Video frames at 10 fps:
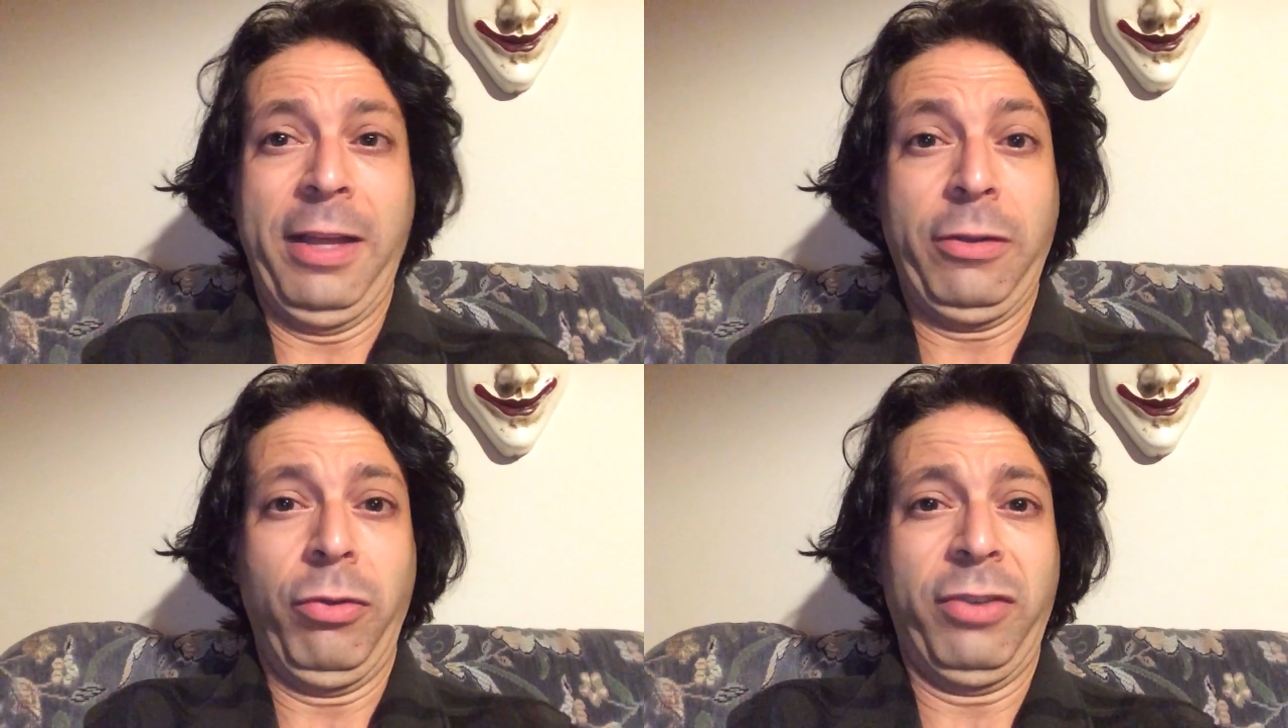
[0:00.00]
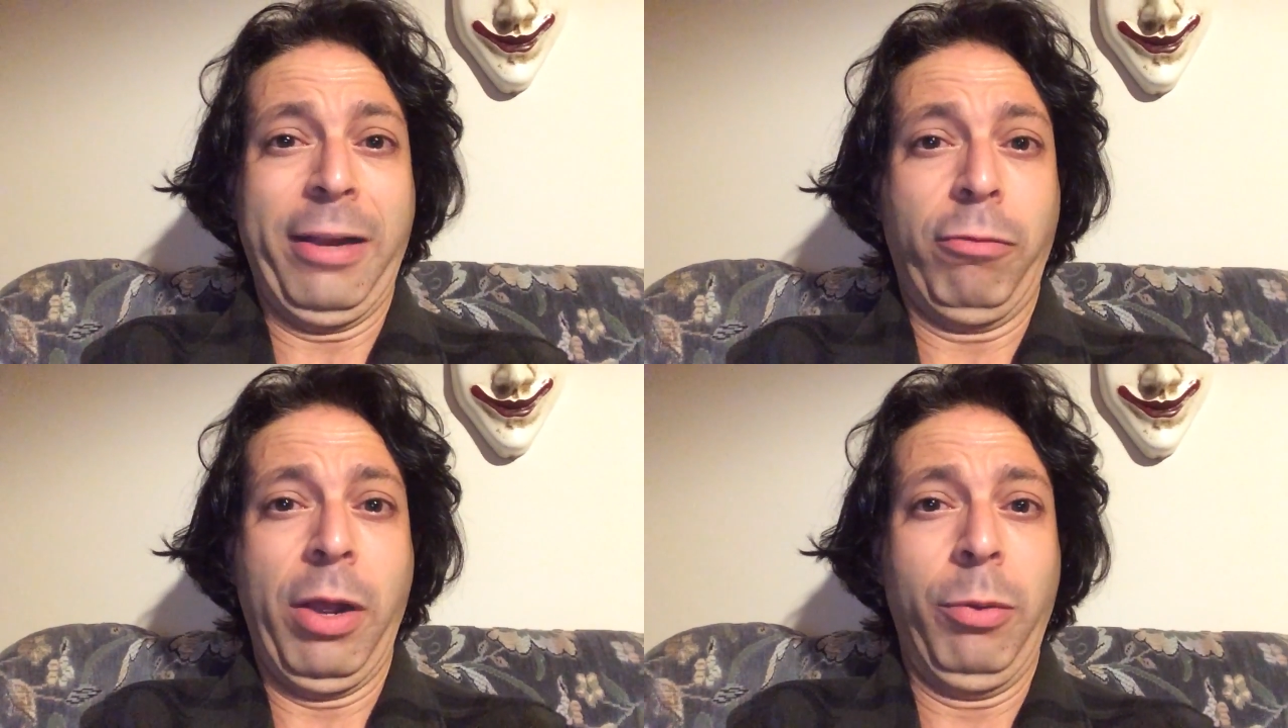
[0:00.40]
They do say
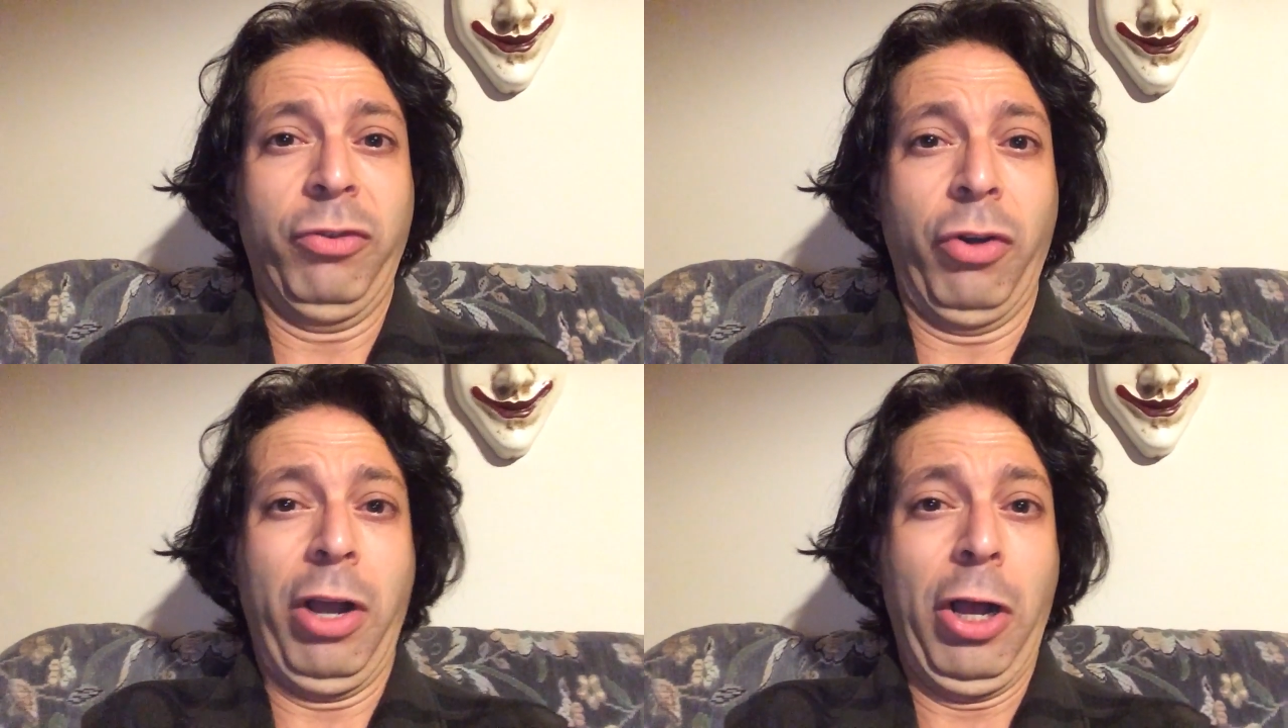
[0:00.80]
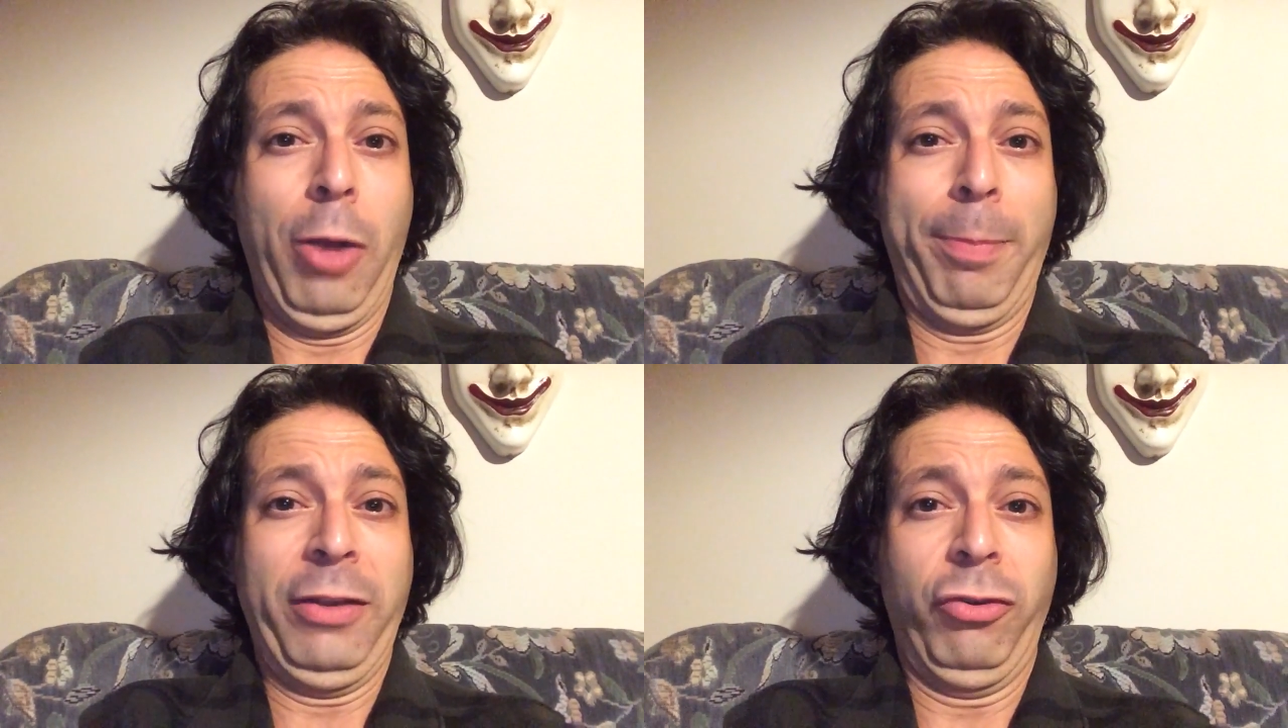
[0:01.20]
crows are a
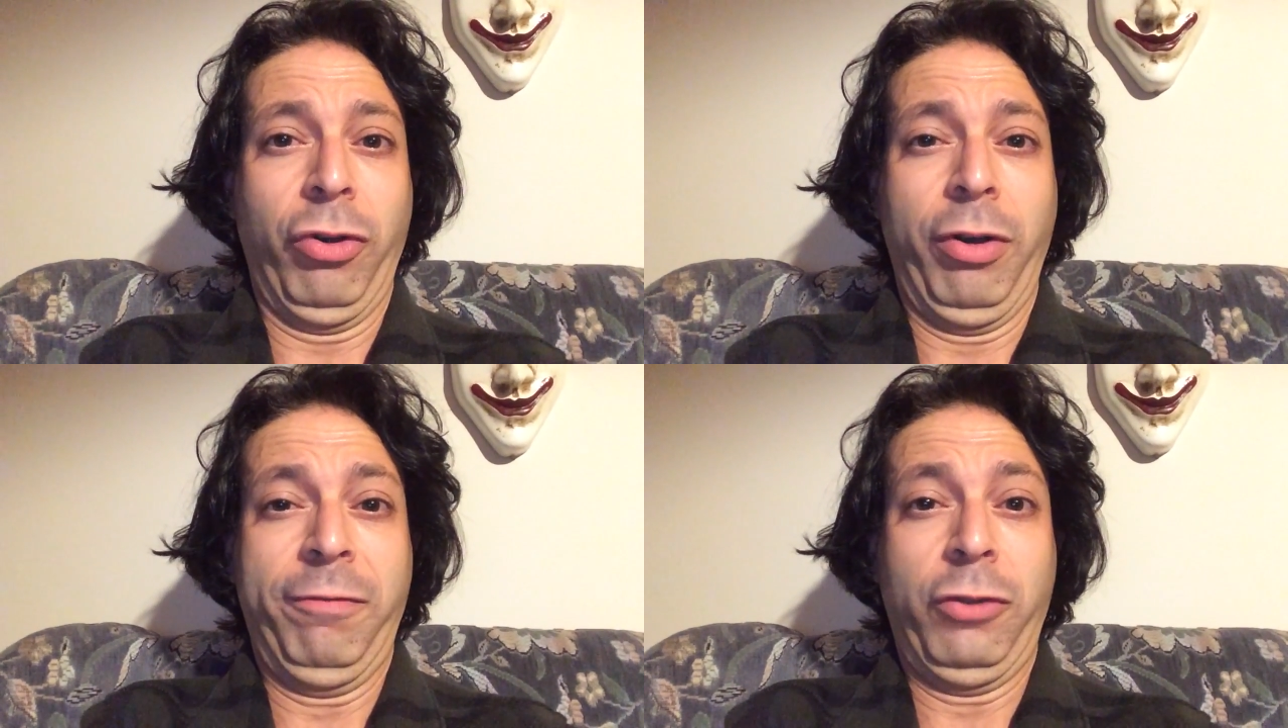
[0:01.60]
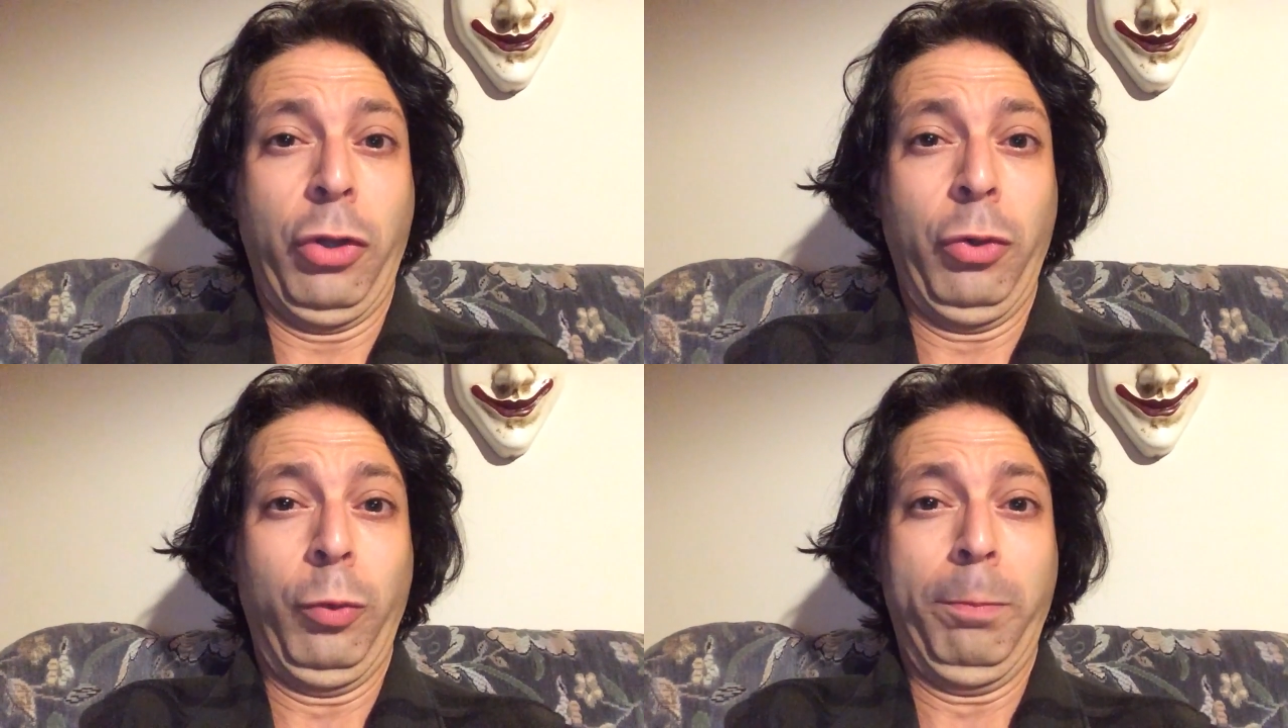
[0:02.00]
harbinger of
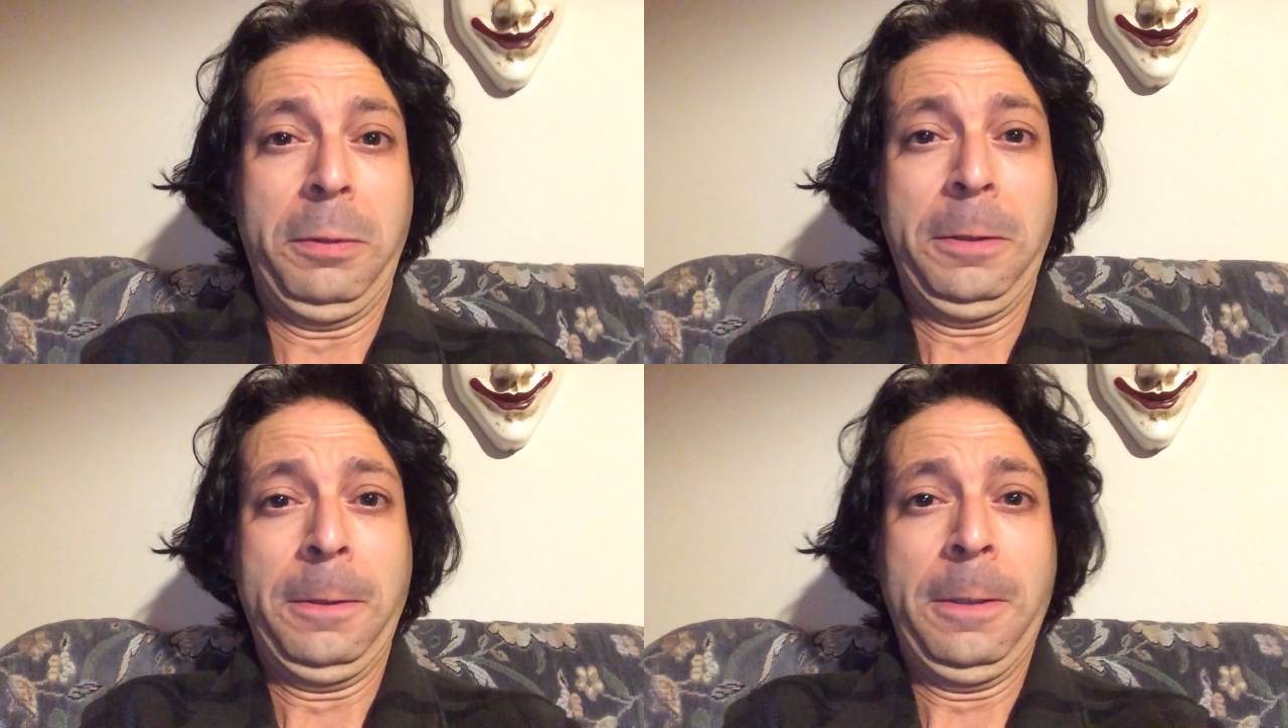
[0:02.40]
doom.